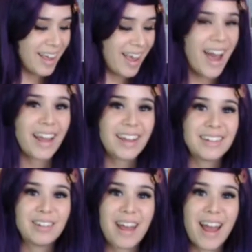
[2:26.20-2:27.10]

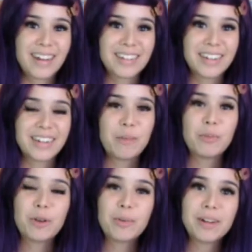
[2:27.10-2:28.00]
I actually
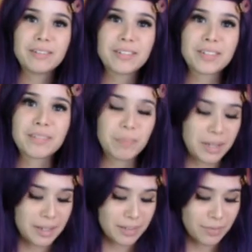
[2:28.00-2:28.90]
named Noel just
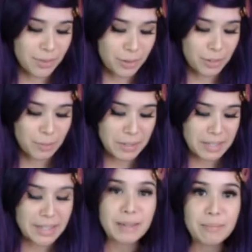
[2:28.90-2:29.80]
because of the Christmas
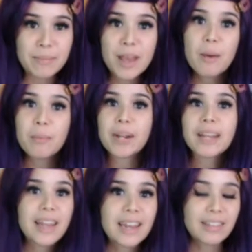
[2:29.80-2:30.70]
theme, but I
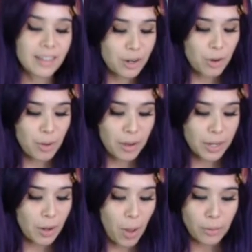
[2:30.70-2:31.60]
like that Noel
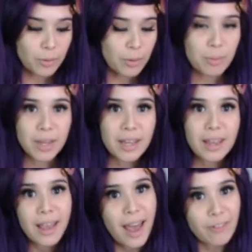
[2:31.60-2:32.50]
can also
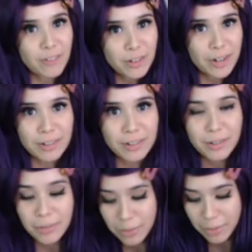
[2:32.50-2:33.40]
be after
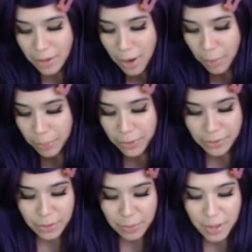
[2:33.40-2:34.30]
Deltarune, our
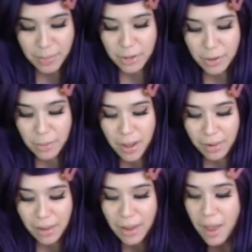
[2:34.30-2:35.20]
precious baby
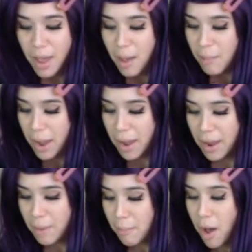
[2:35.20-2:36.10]
Noel.
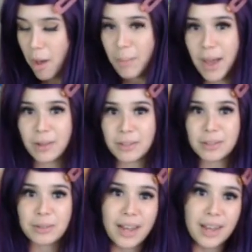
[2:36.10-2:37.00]
My mom
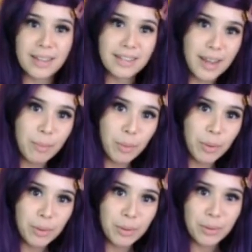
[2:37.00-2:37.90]
also has a
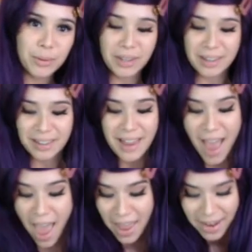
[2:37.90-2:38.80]
pothos.
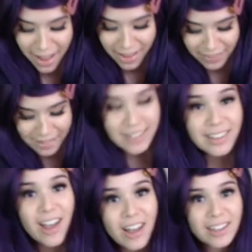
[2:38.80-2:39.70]
Not this
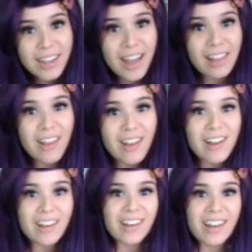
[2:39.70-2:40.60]
long, look how long.